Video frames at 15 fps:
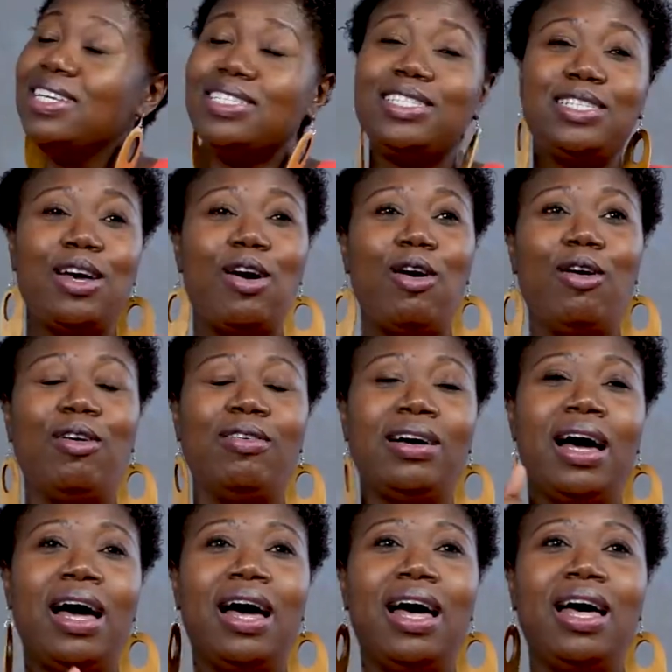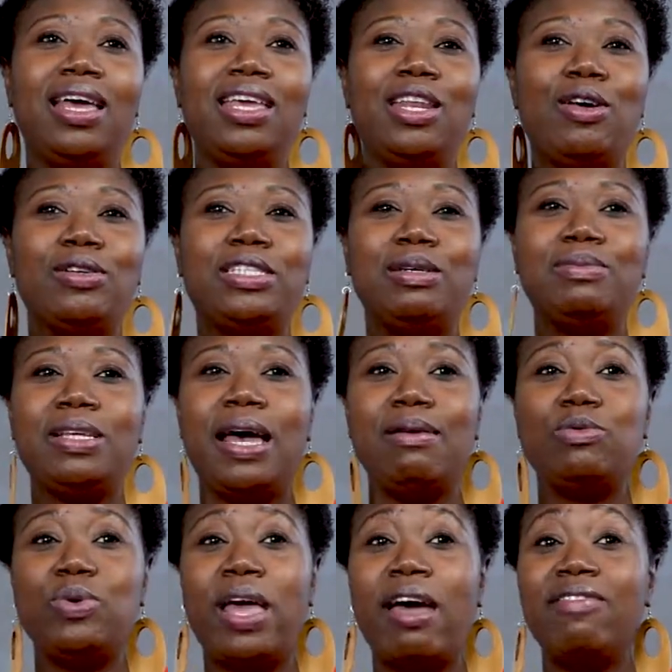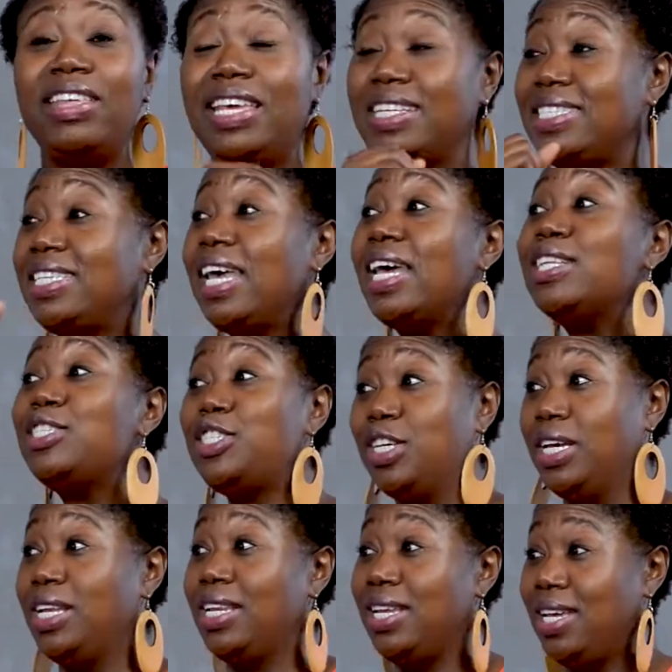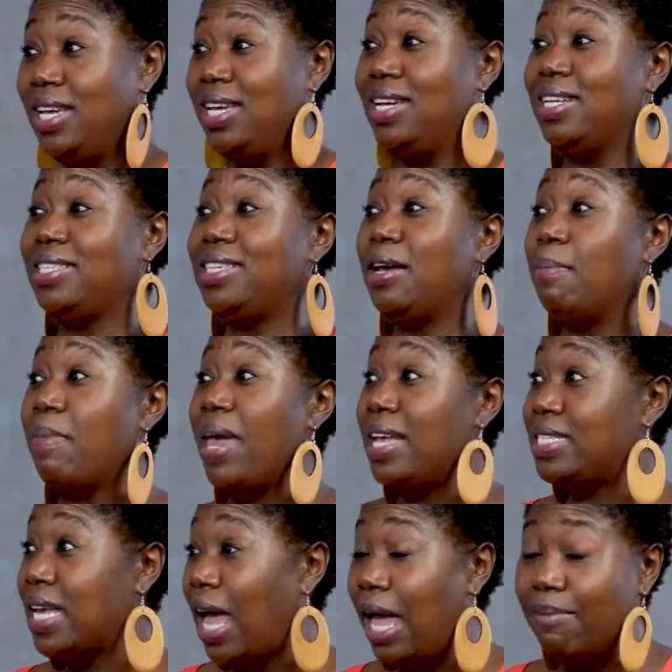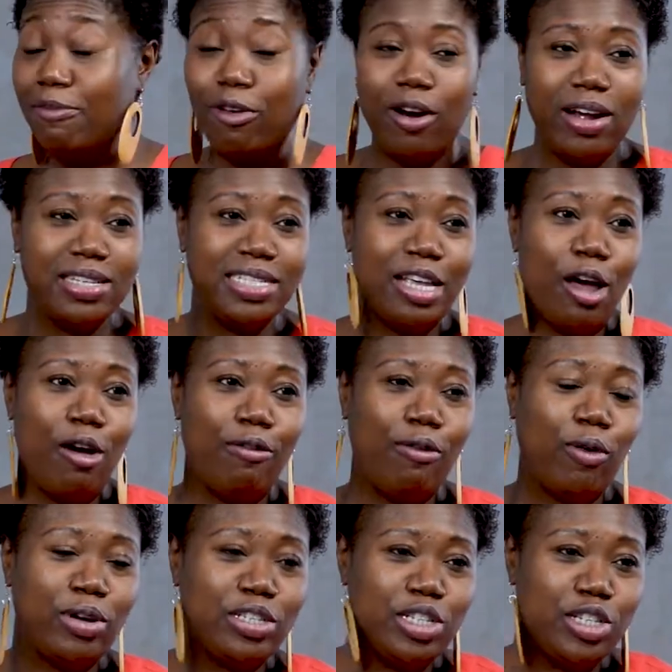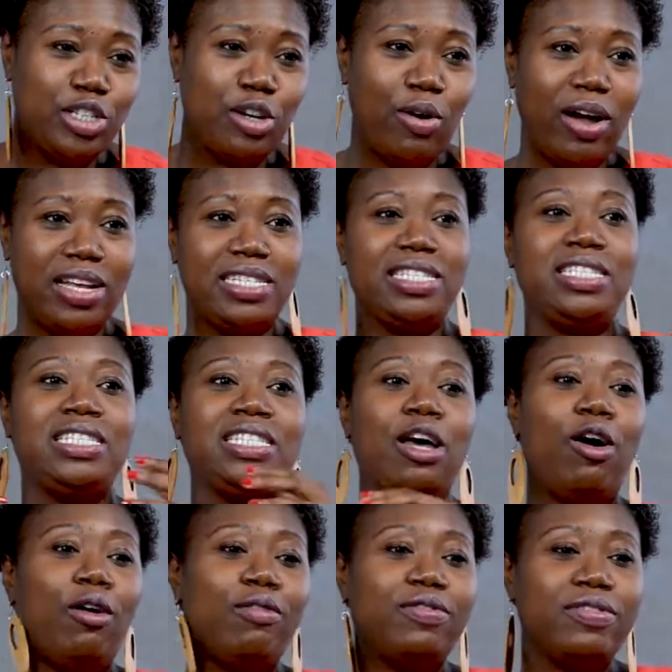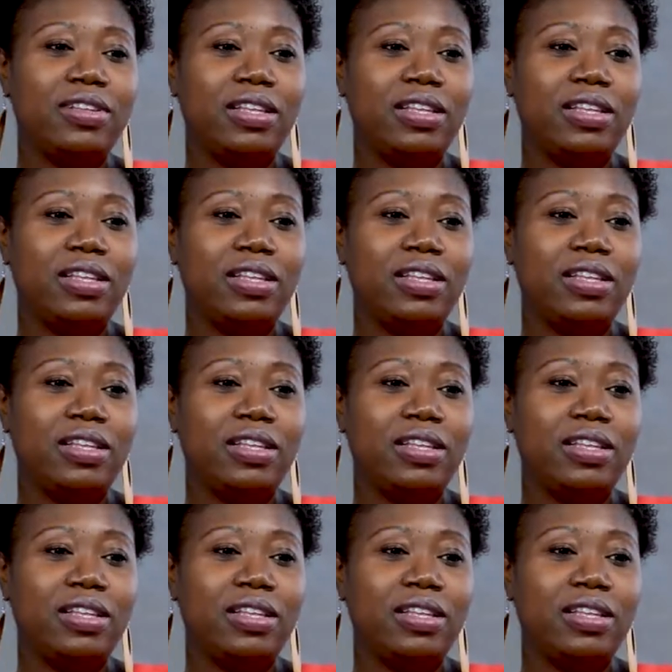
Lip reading: So, sometimes we have the intention to make time for ourselves or to show ourselves